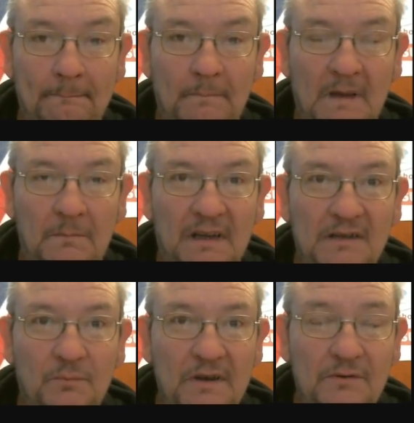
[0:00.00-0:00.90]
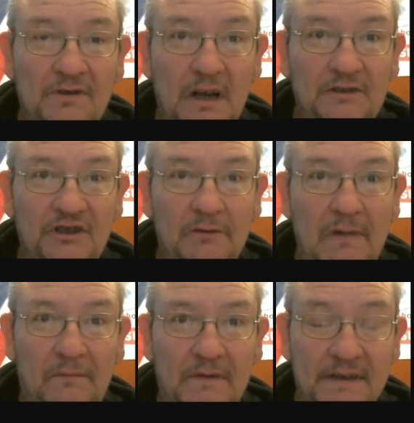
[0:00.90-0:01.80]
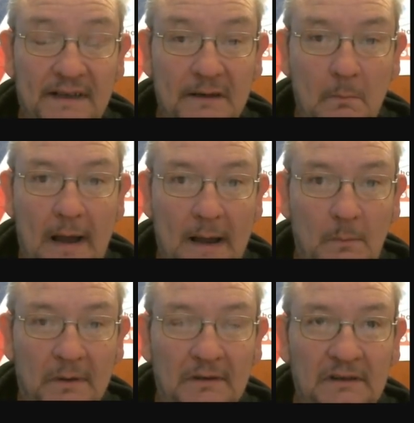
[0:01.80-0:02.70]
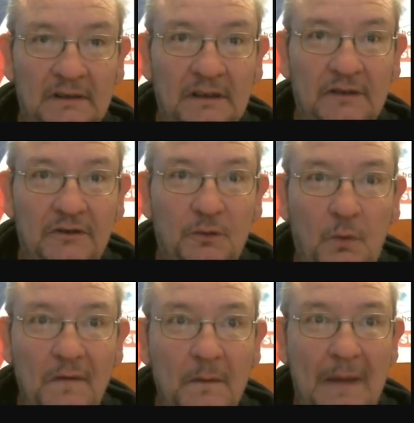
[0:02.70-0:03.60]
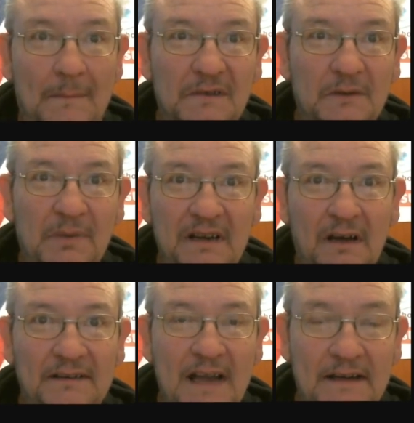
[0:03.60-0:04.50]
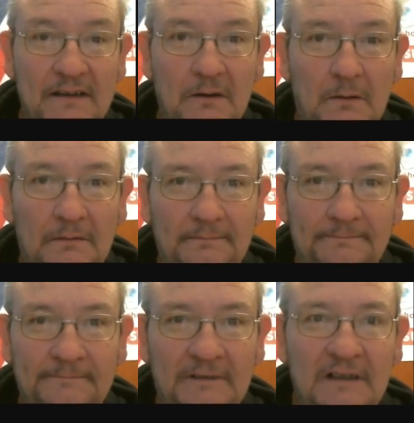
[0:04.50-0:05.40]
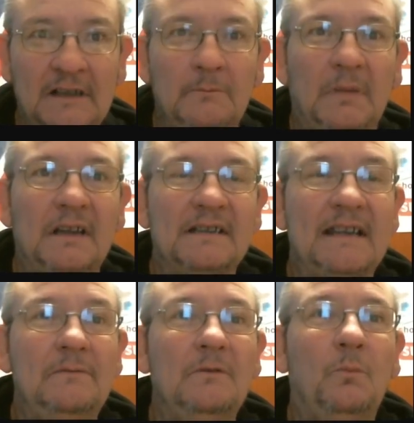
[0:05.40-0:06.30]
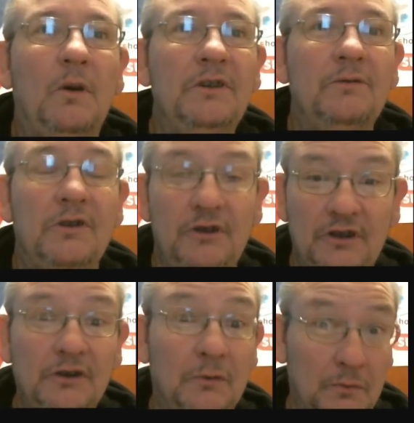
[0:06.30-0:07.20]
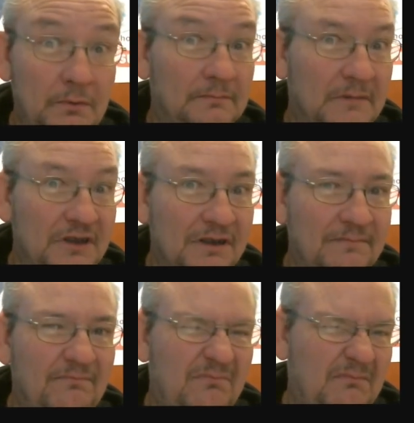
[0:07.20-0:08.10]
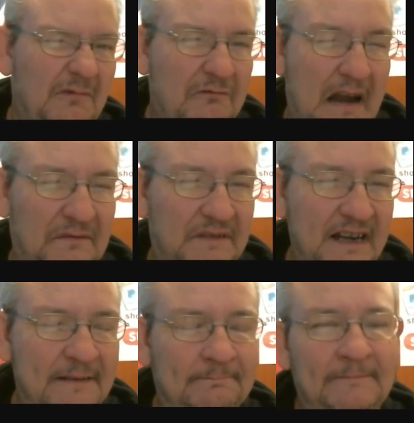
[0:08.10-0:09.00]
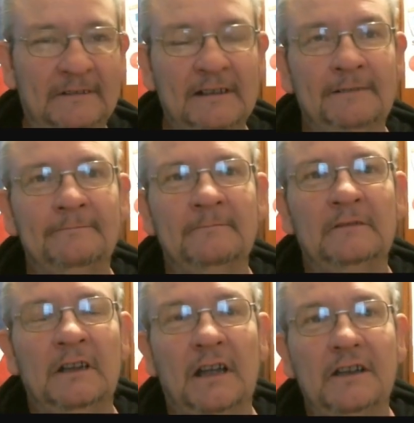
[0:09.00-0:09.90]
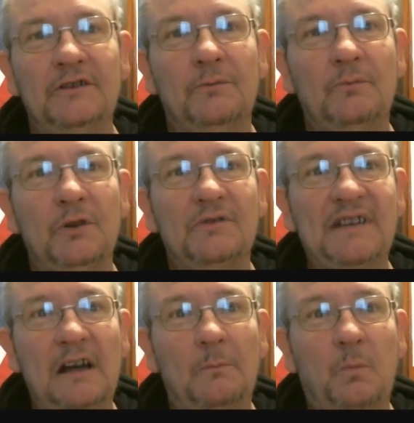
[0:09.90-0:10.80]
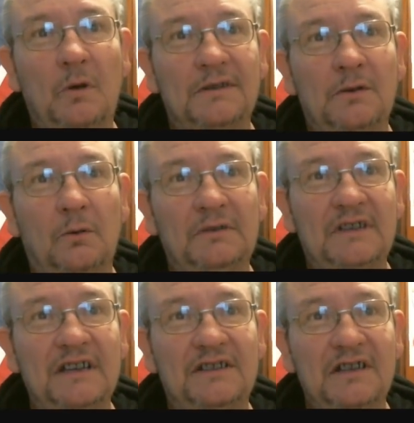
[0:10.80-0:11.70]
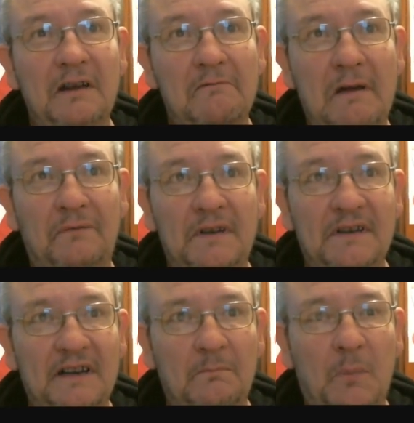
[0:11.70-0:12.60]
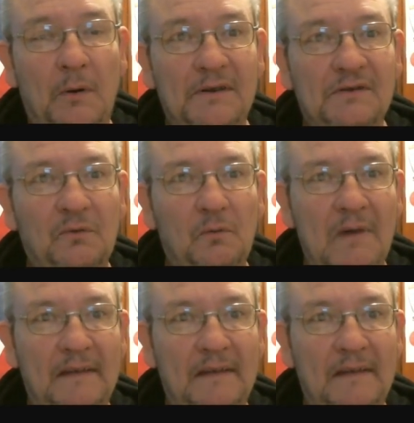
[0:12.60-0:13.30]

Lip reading: because when you start georeferencing a map, you want the maps to be identical. Because then what you can do, which is crafty, is you set up what's called these georeferencing points all around the